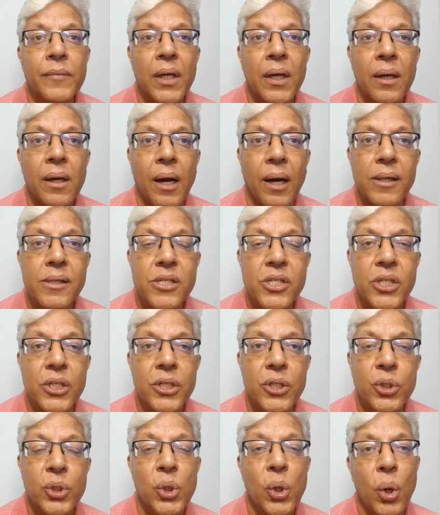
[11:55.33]

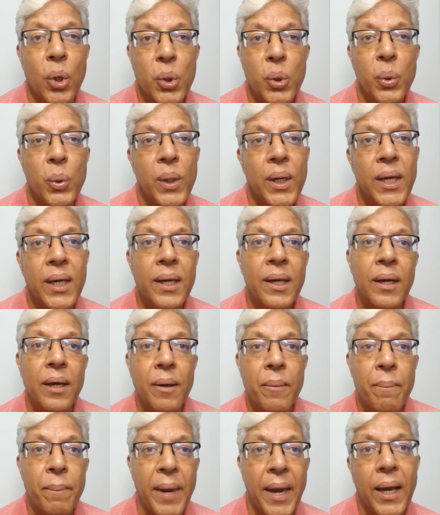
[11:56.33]
Carlsen to not only
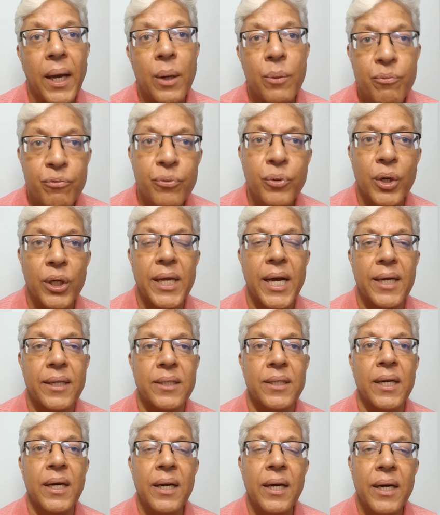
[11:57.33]
make up for
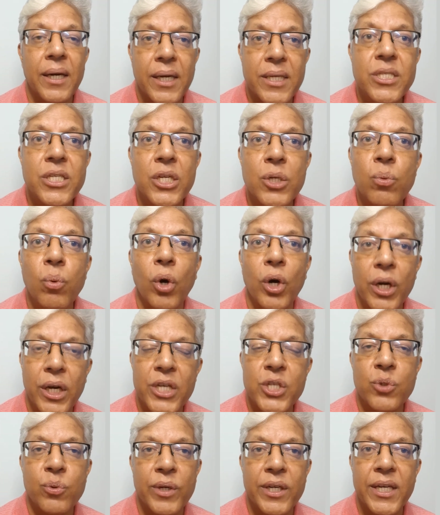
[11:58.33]
that
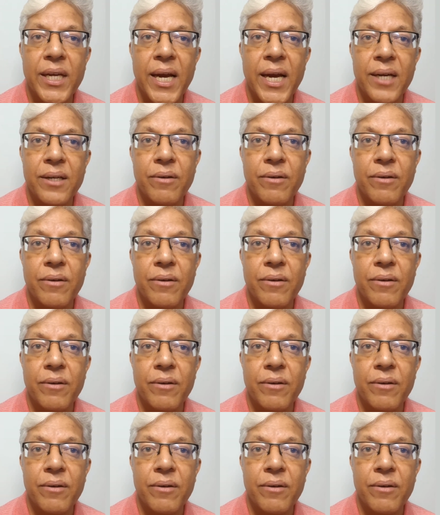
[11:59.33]
disadvantage which he had